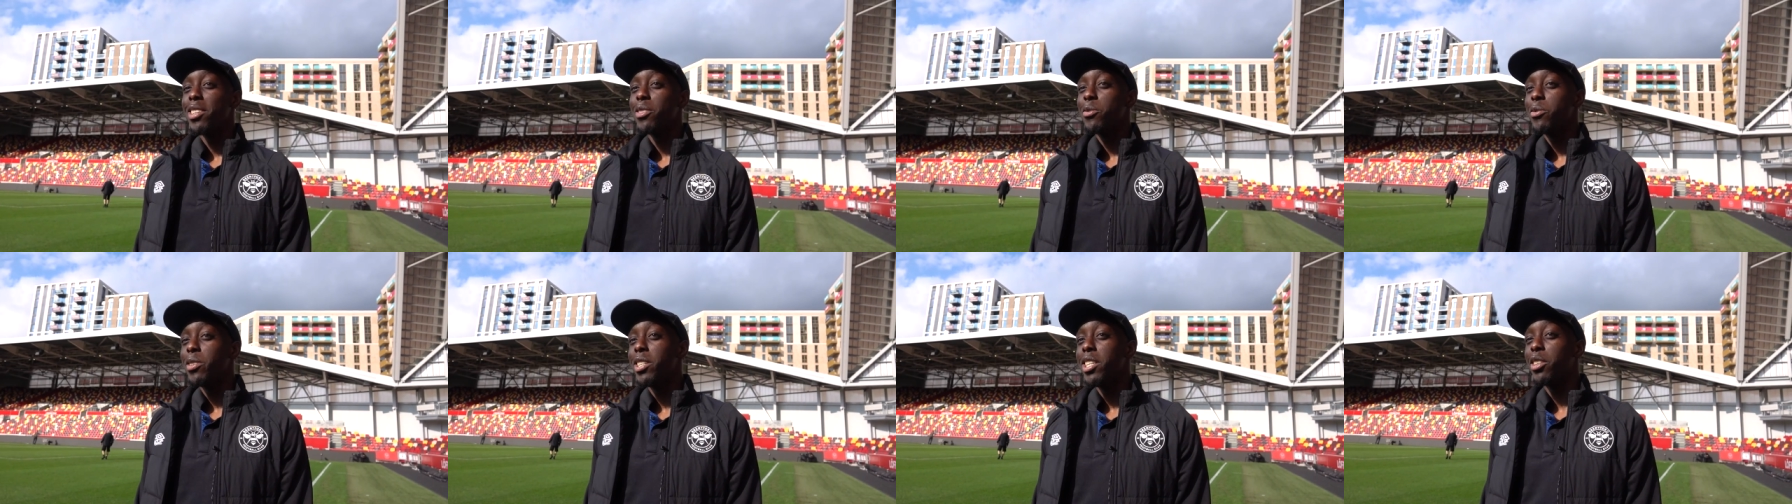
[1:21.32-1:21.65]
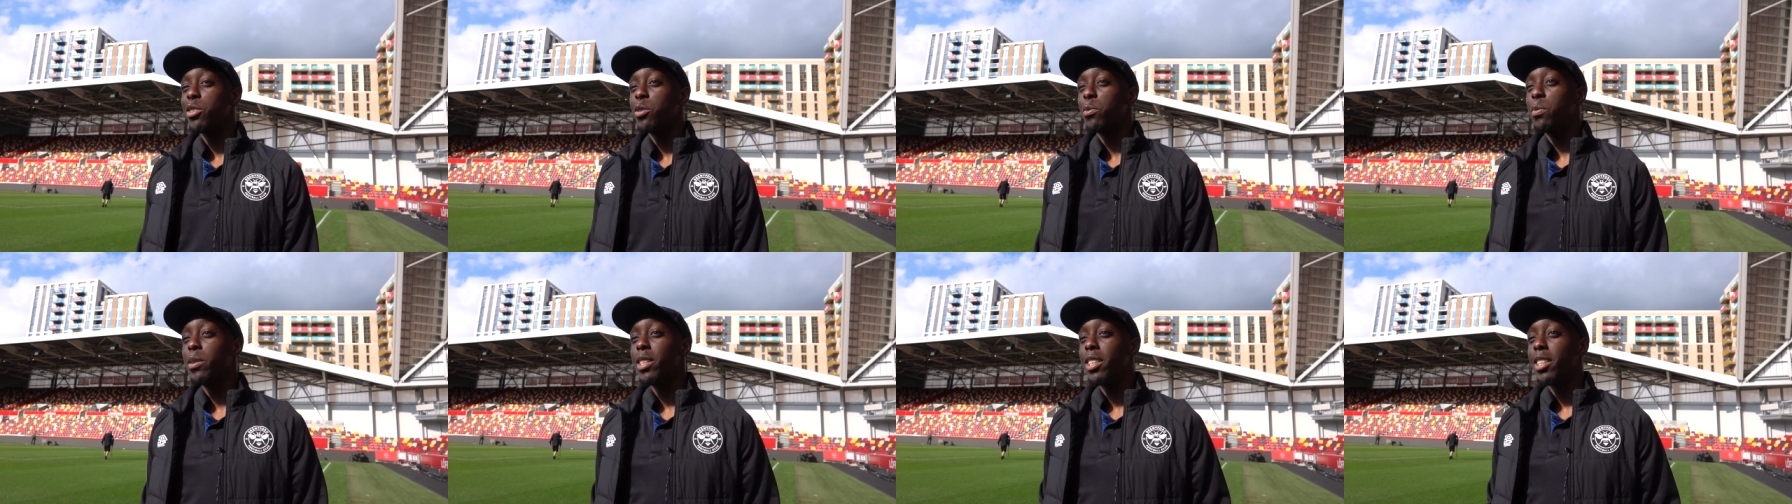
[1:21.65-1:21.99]
We need
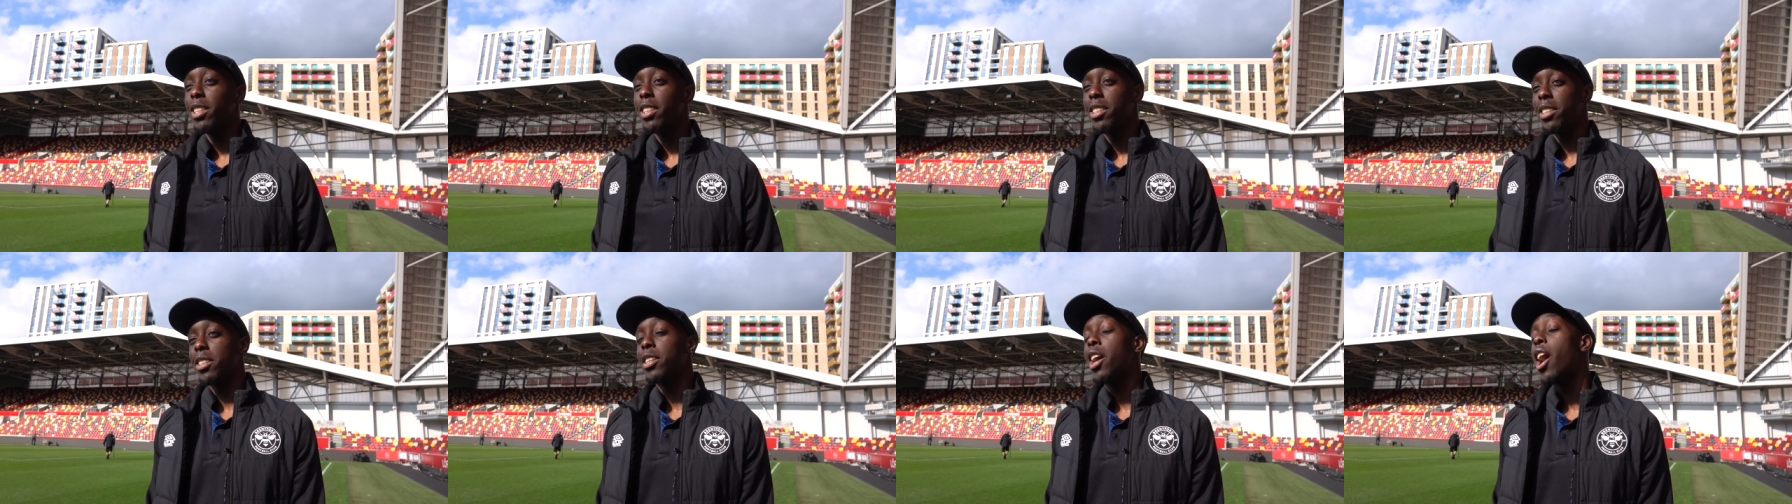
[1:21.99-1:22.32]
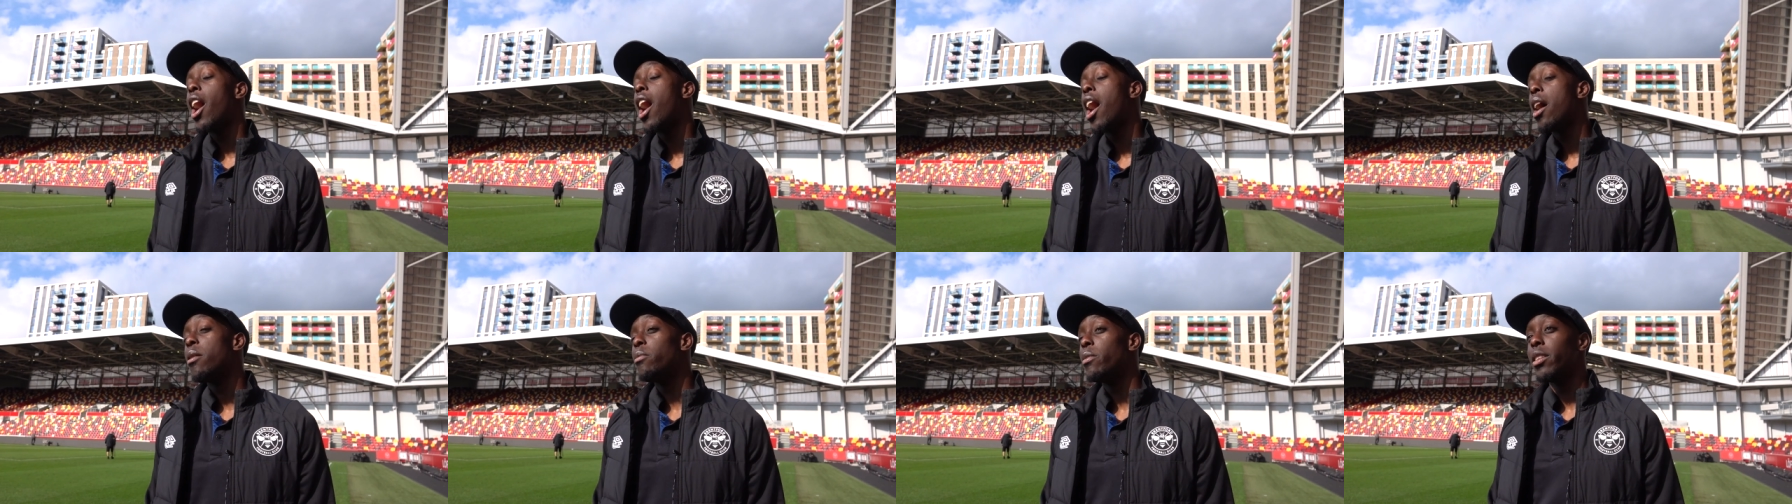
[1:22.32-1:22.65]
to be
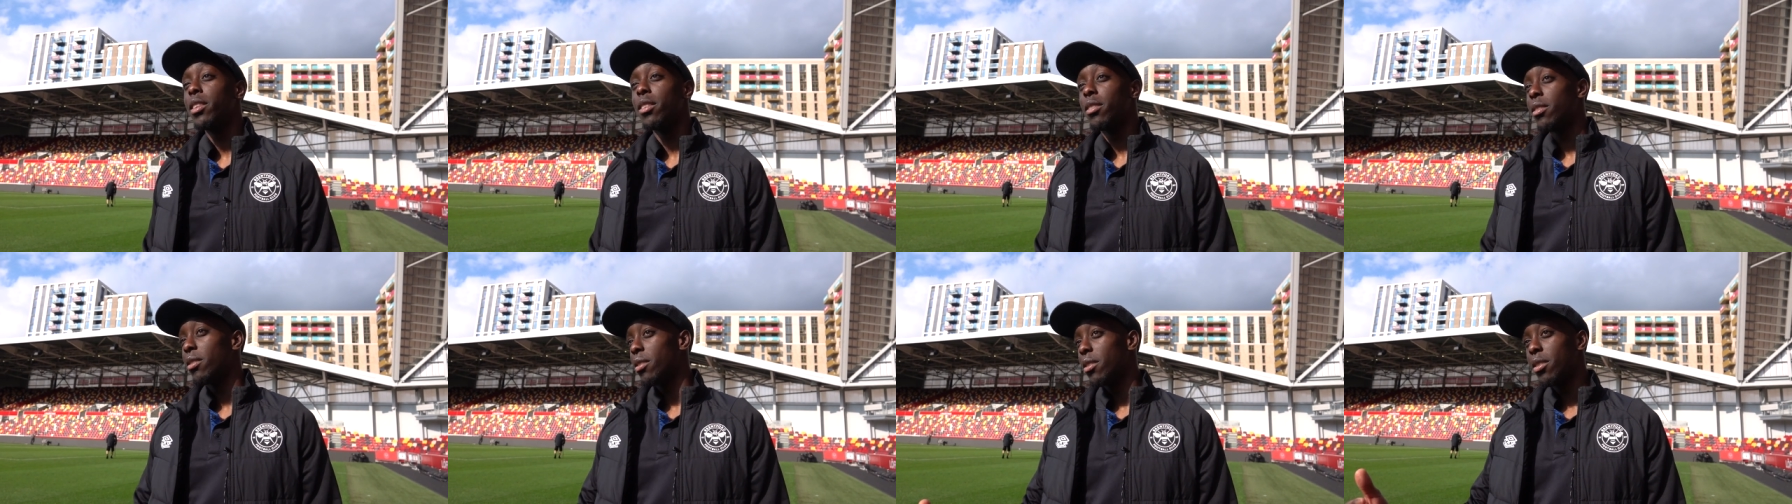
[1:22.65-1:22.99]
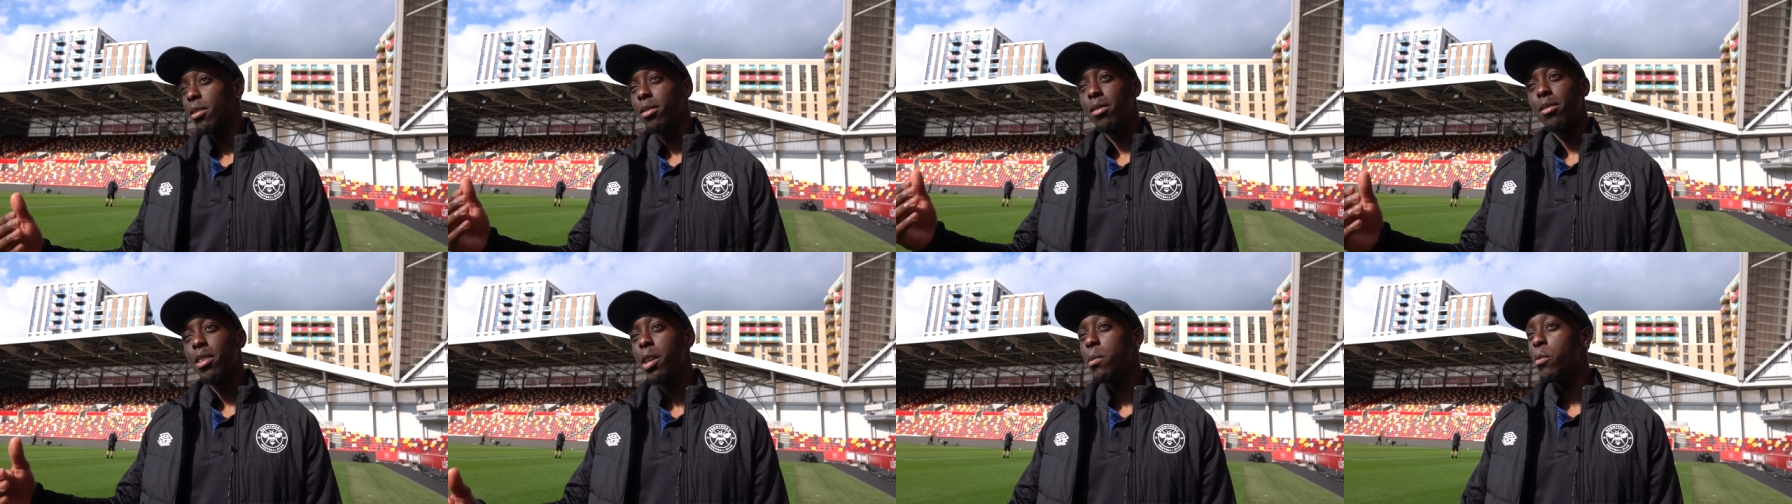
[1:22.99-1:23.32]
calm and
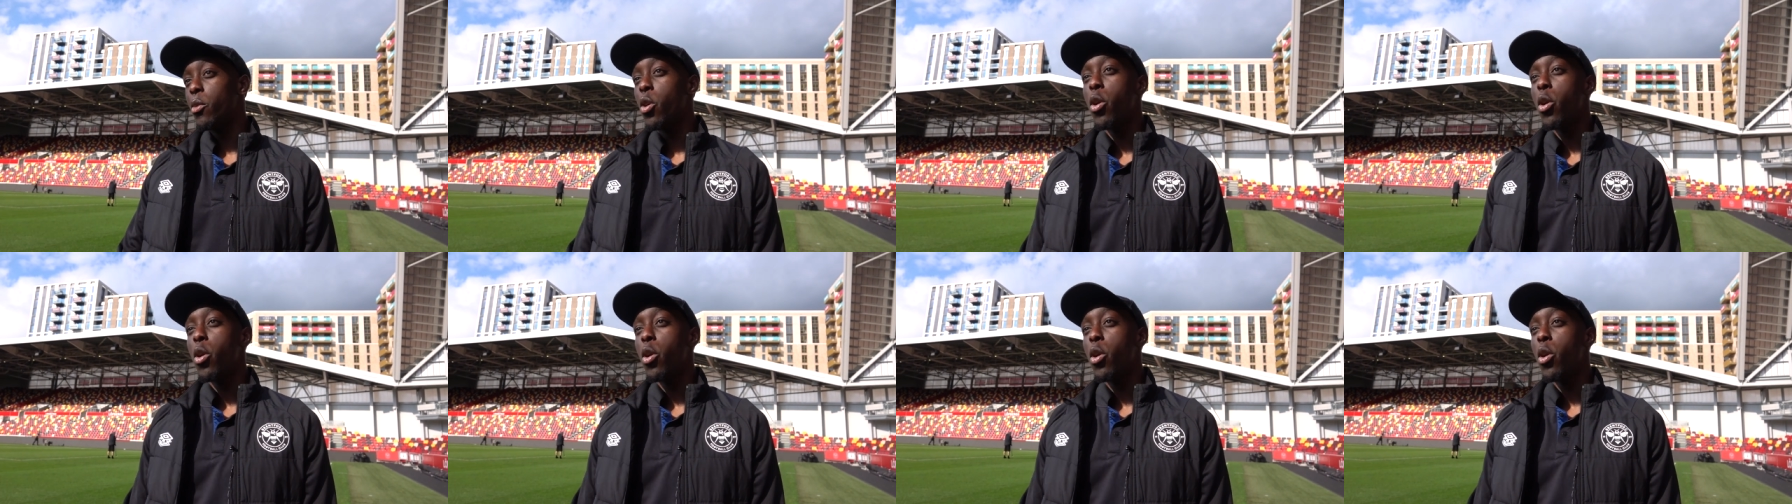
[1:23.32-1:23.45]
keep